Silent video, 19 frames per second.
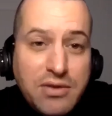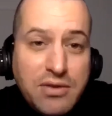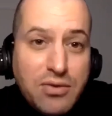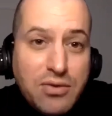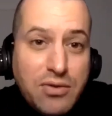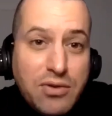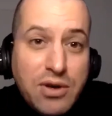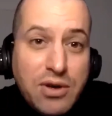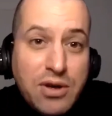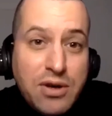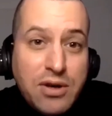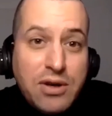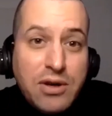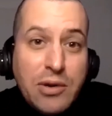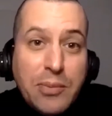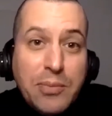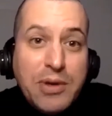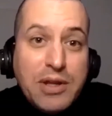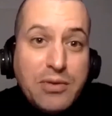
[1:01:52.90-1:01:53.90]
even let you
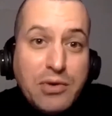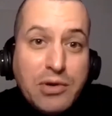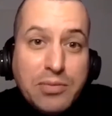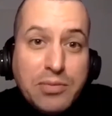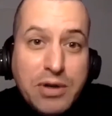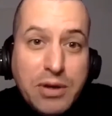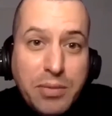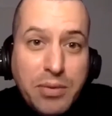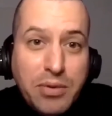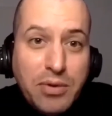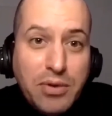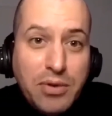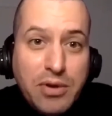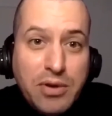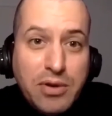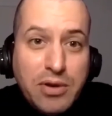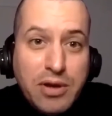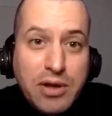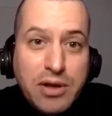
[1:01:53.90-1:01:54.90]
meet with
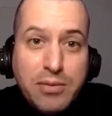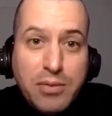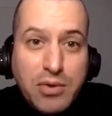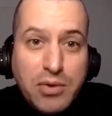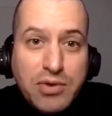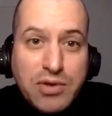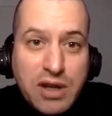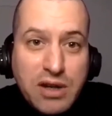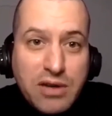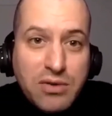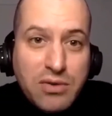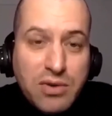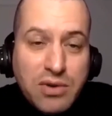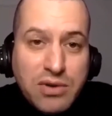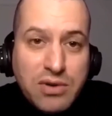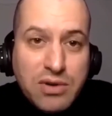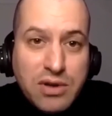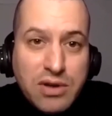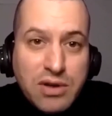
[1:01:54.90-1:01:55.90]
people in most
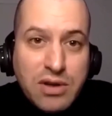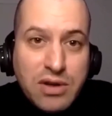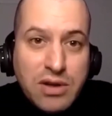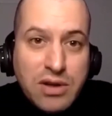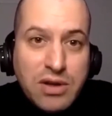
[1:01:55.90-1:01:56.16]
countries,